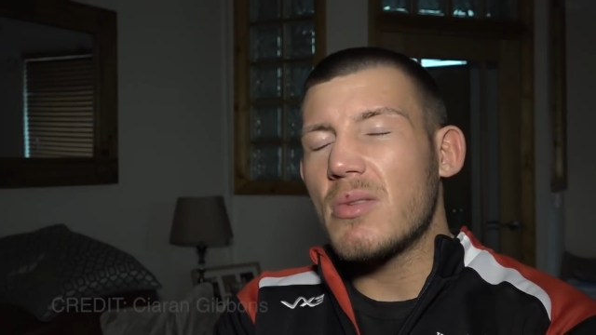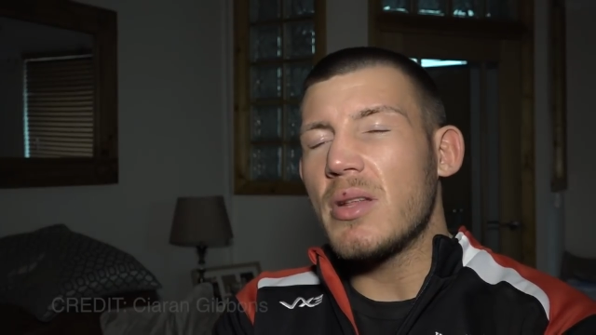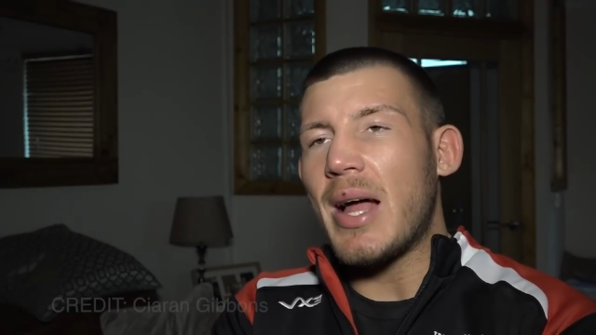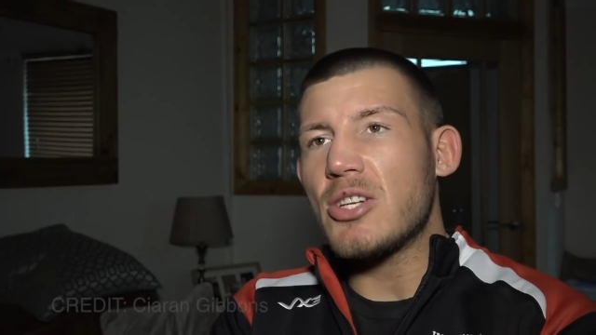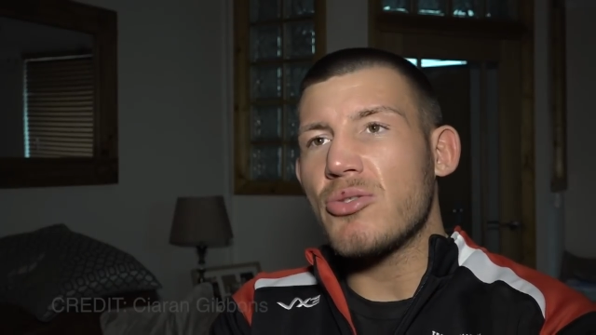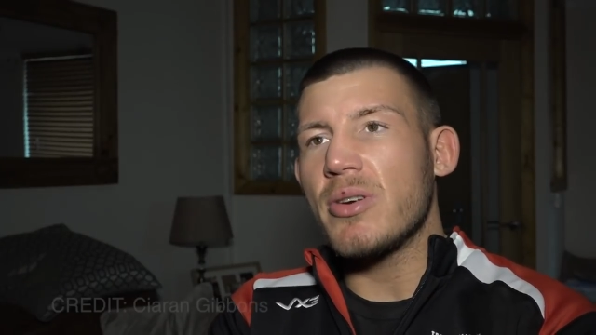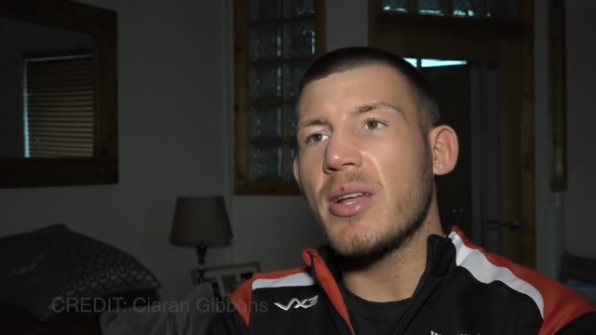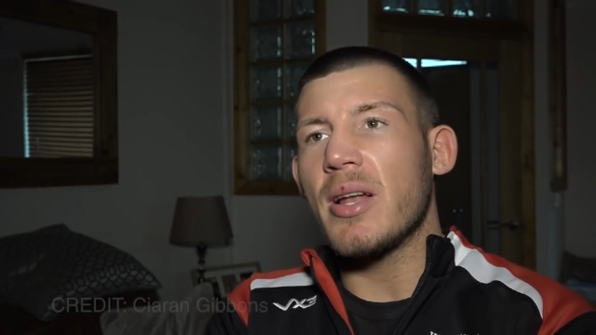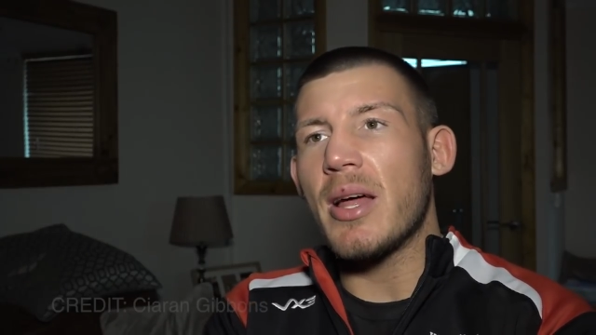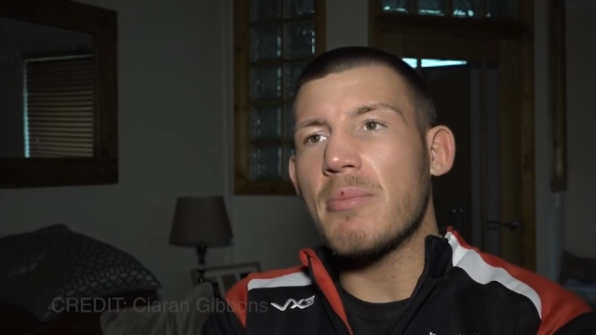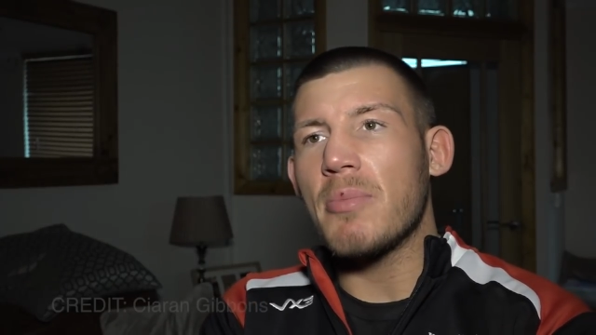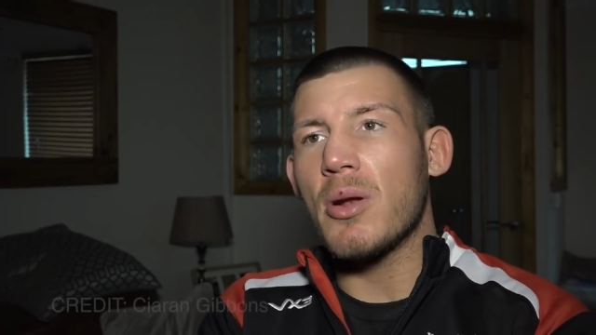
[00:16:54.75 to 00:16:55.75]
naturally a
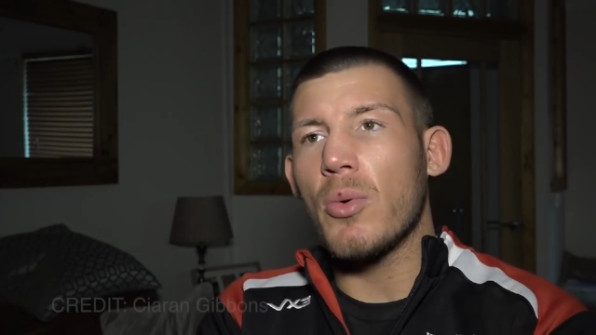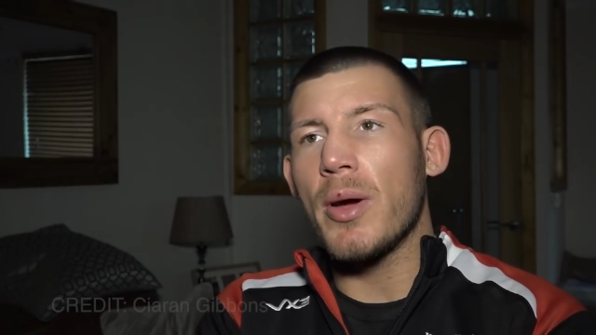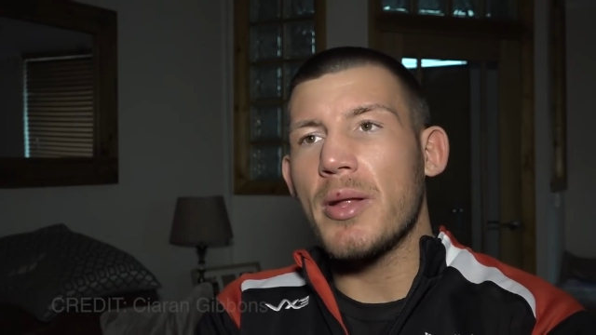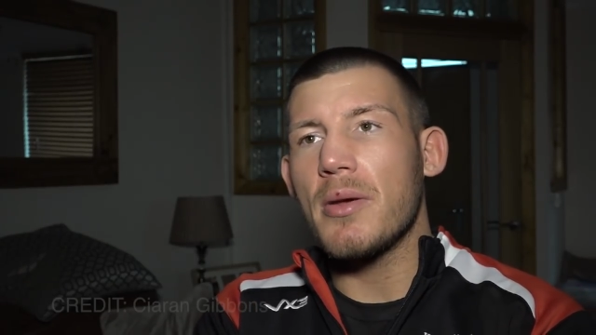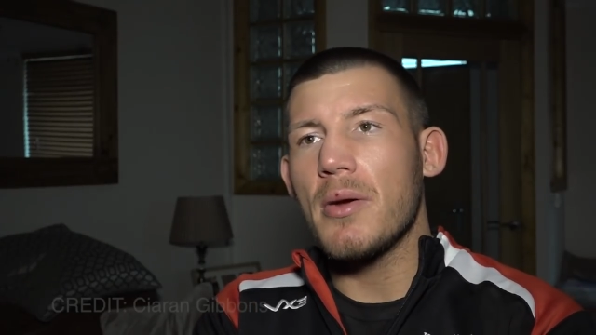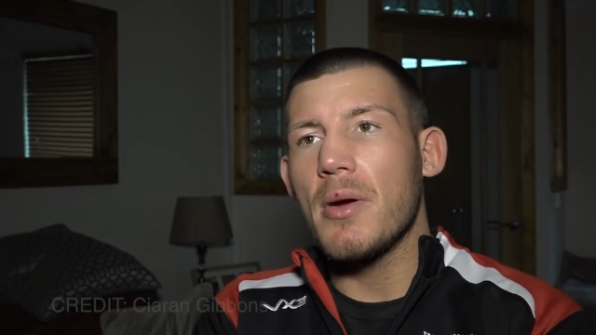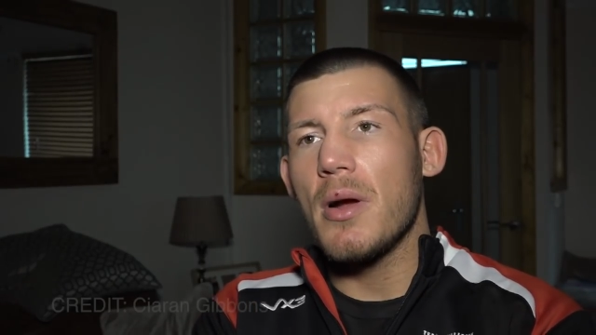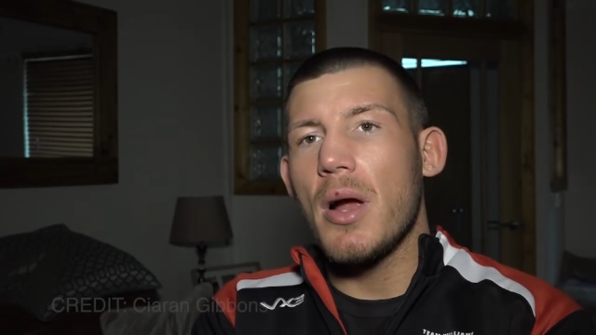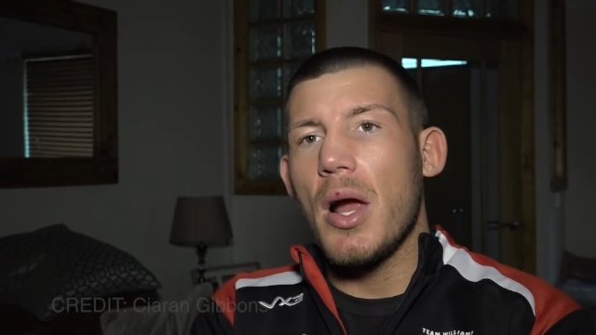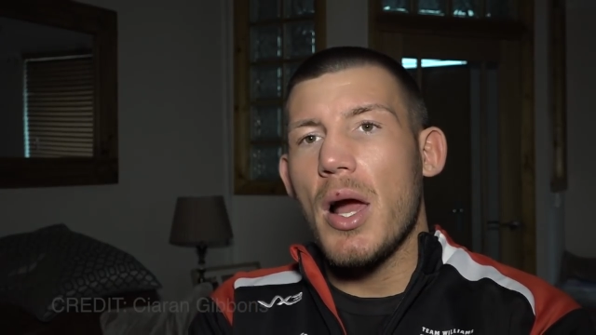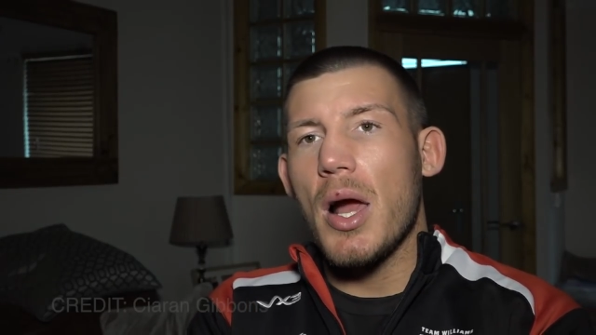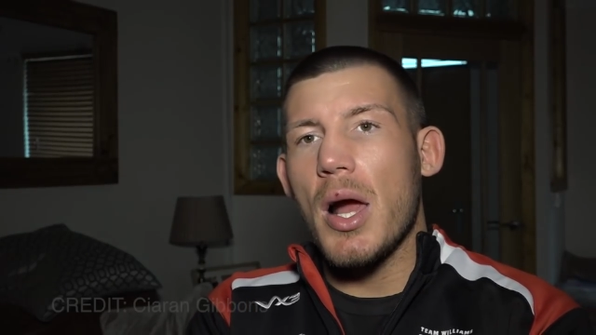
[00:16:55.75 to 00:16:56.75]
light middleweight,
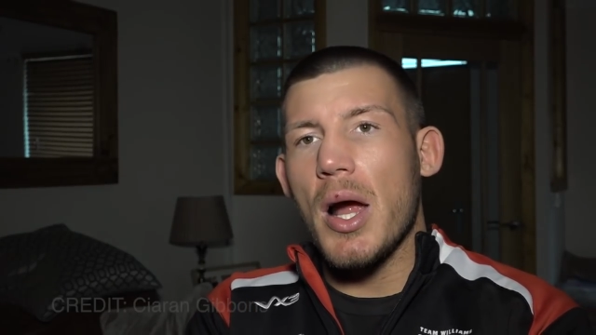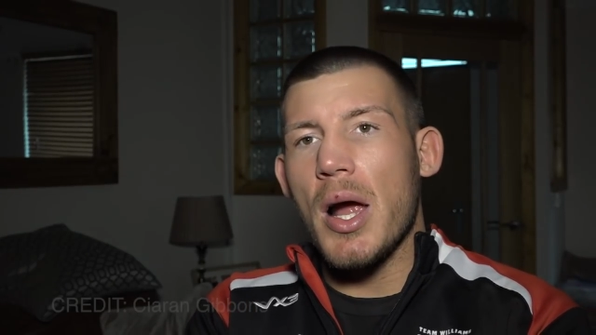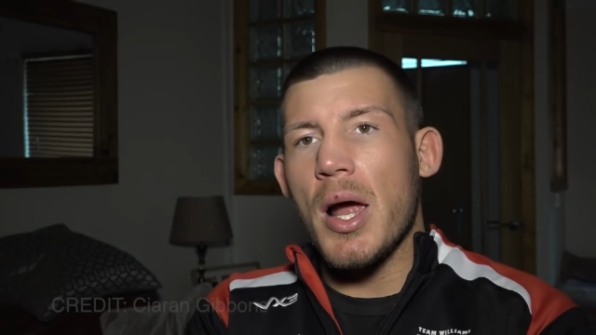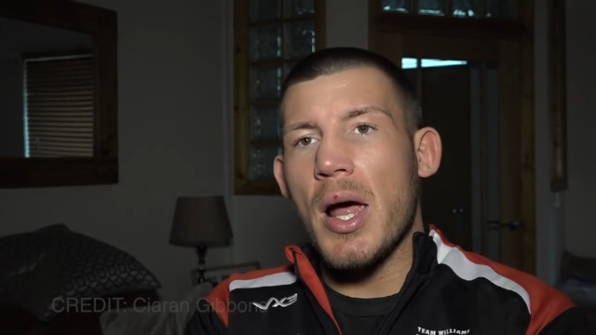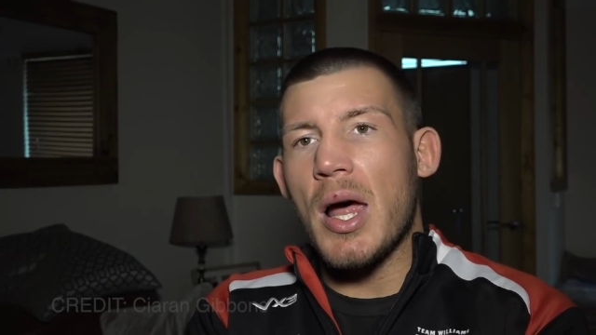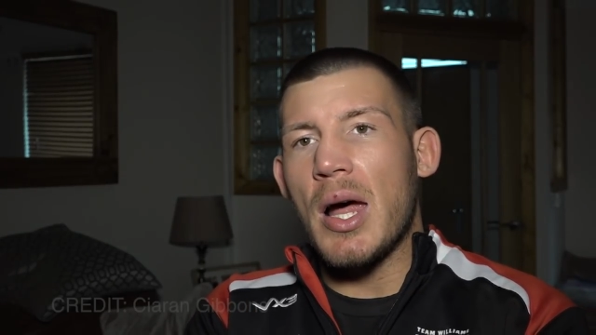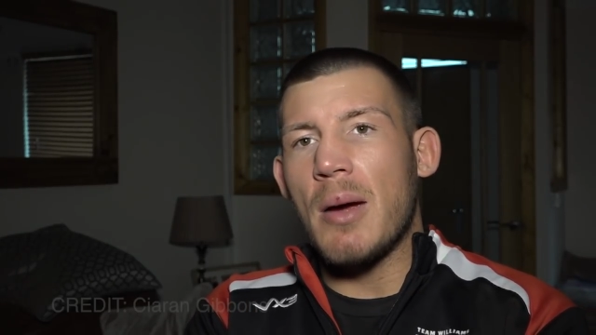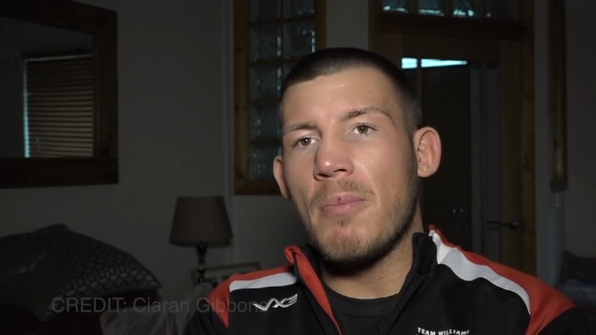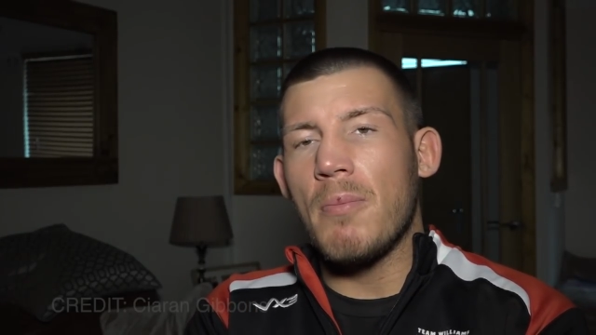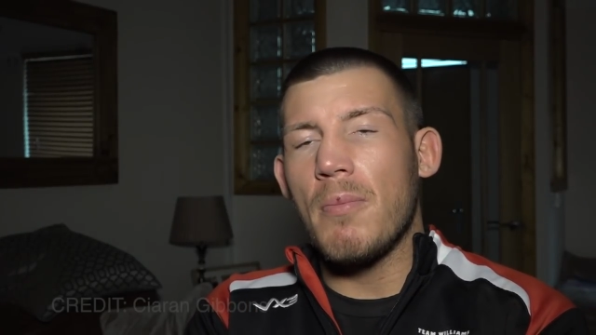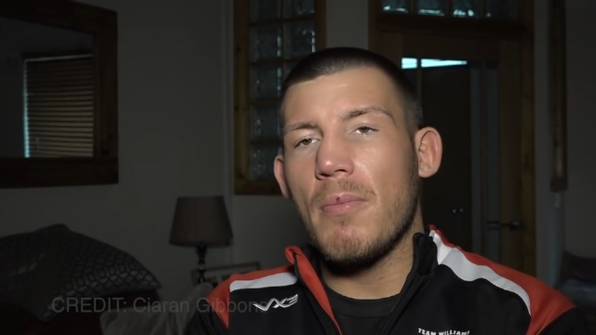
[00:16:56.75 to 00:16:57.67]
I